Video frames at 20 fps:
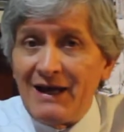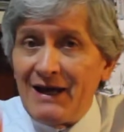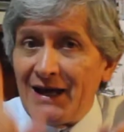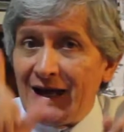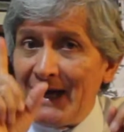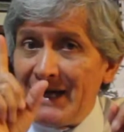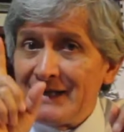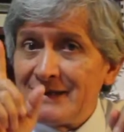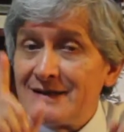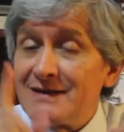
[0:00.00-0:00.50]

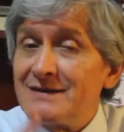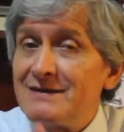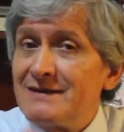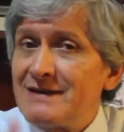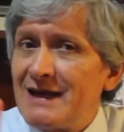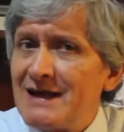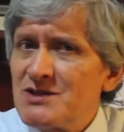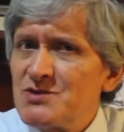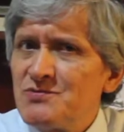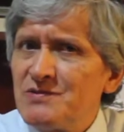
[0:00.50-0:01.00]
And
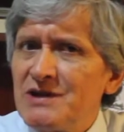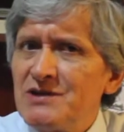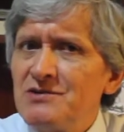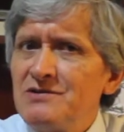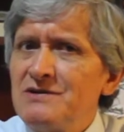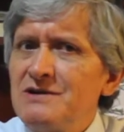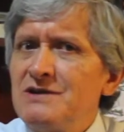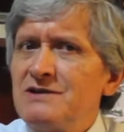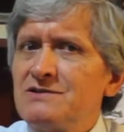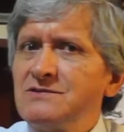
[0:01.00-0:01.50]
that's why you
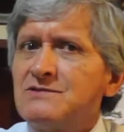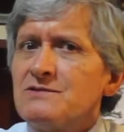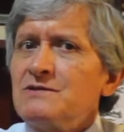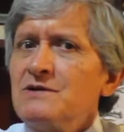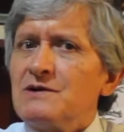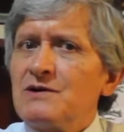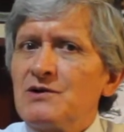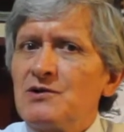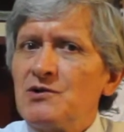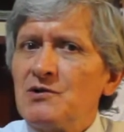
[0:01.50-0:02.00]
need to
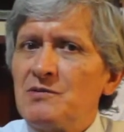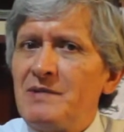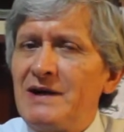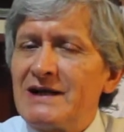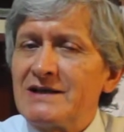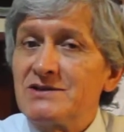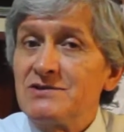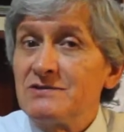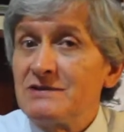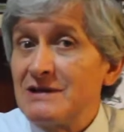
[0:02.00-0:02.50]
go
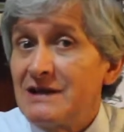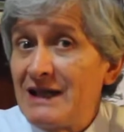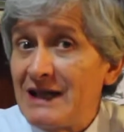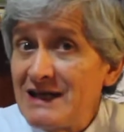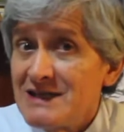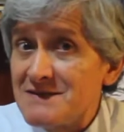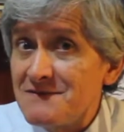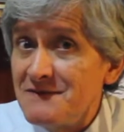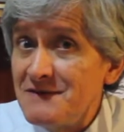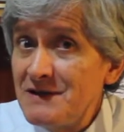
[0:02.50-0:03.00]
back to the
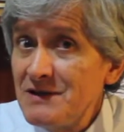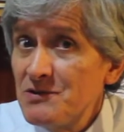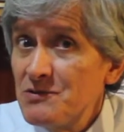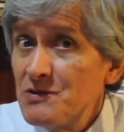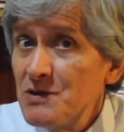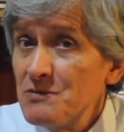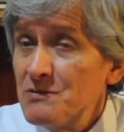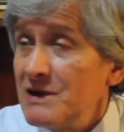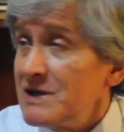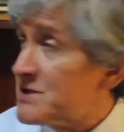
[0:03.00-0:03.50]
last video
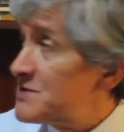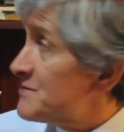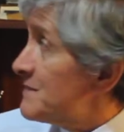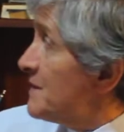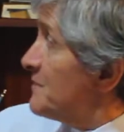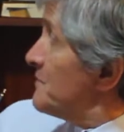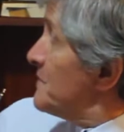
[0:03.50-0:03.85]
we watched, right?